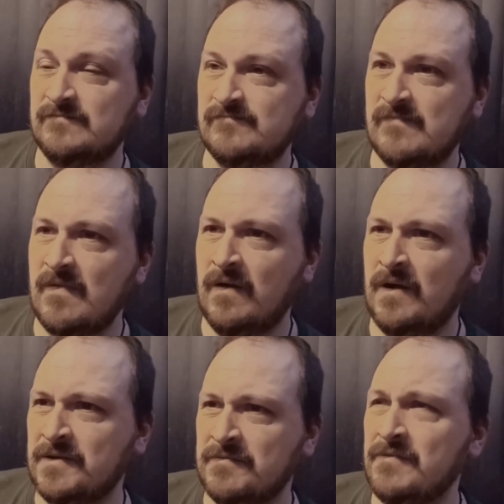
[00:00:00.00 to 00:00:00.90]
I
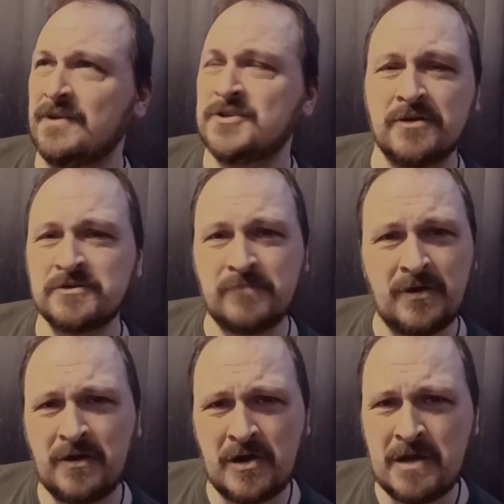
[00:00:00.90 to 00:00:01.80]
don't know, they're chosen by a
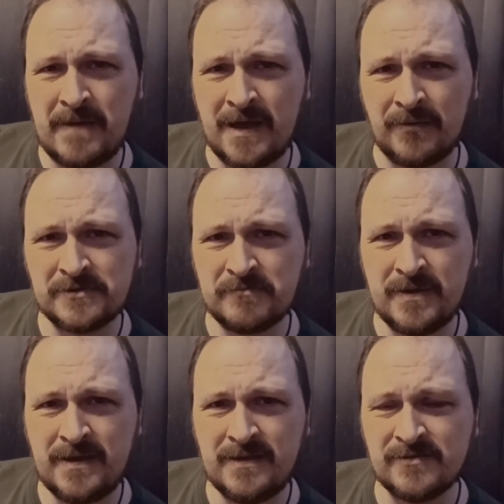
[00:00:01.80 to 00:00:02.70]
higher power to
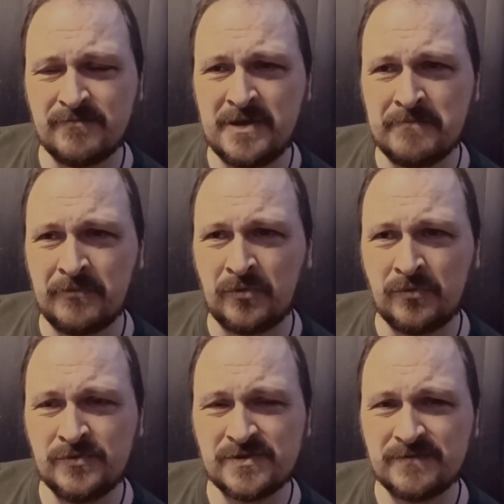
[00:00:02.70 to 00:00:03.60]
be
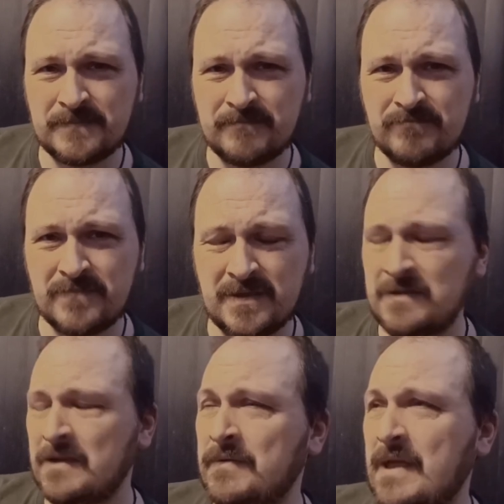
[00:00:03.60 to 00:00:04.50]
immortals, you
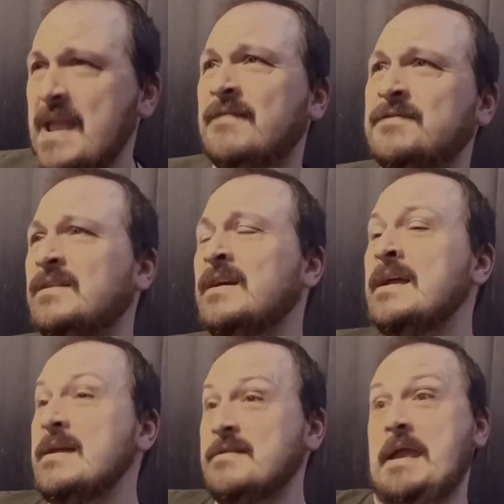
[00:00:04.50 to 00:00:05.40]
know, and they have
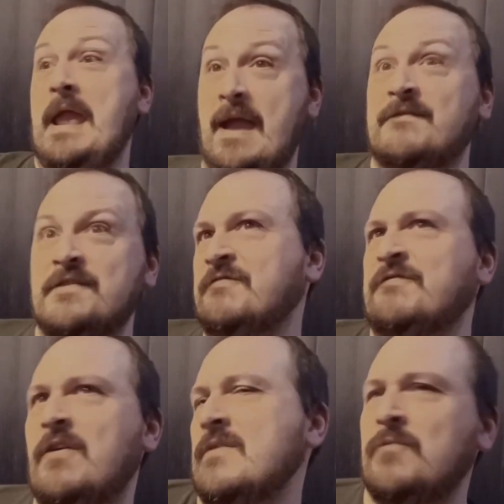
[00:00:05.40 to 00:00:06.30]
to
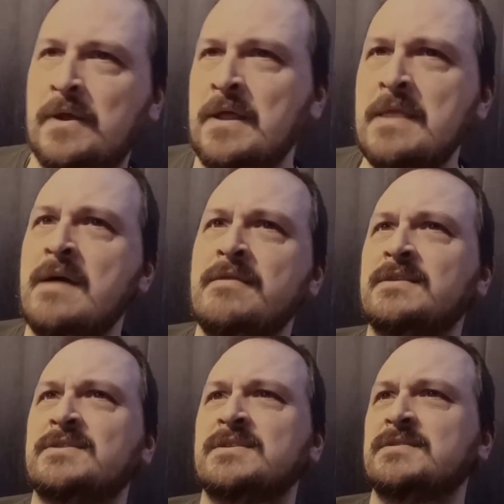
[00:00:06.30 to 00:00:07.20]
fight one another
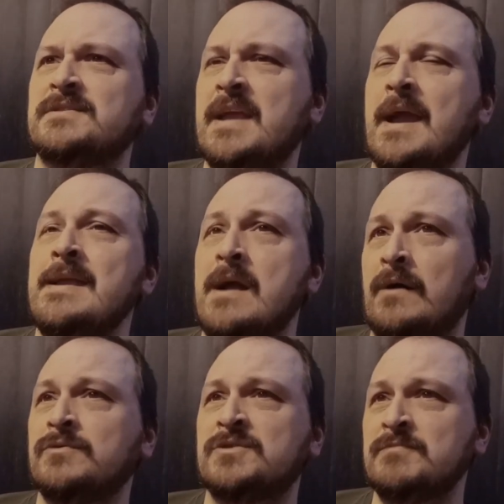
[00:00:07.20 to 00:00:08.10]
to gain
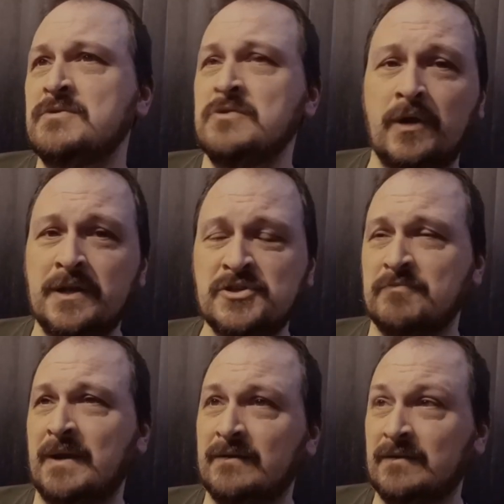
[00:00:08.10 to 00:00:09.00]
ultimate knowledge
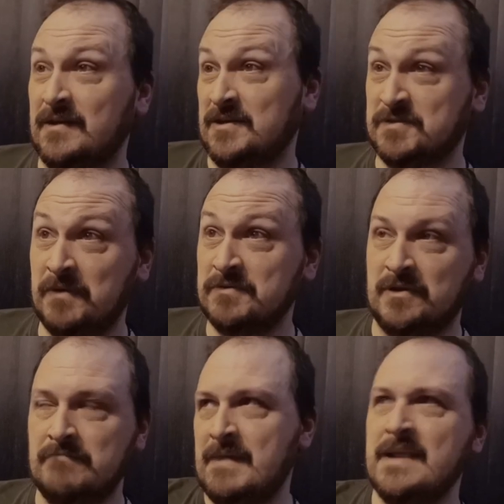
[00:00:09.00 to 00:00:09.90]
about, like, I suppose, like,
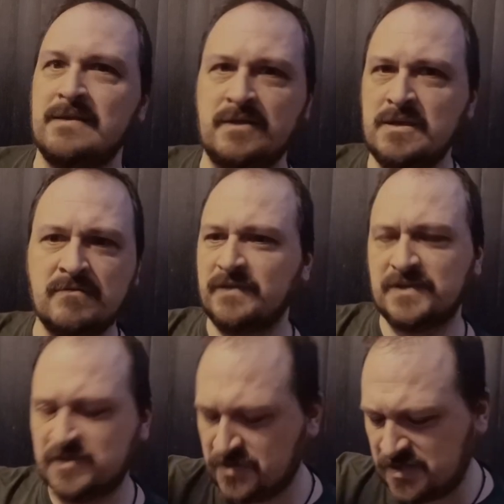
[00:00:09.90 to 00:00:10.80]
man in the universe
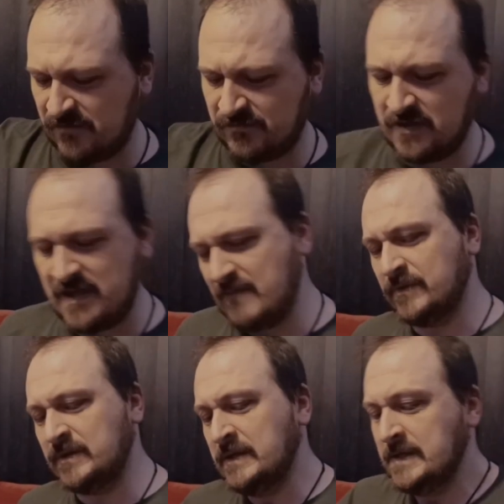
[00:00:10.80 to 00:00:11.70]
and stuff like that.
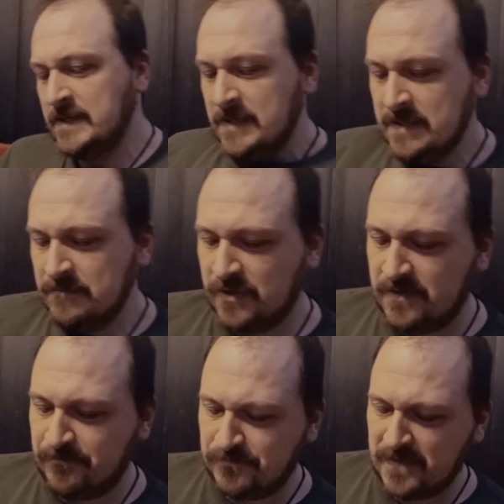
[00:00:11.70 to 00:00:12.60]
But
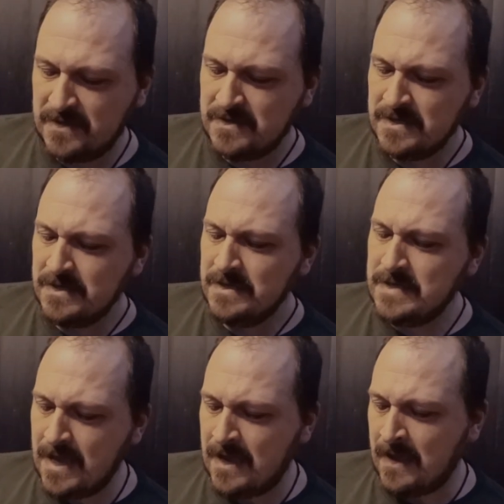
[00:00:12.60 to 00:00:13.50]
yeah,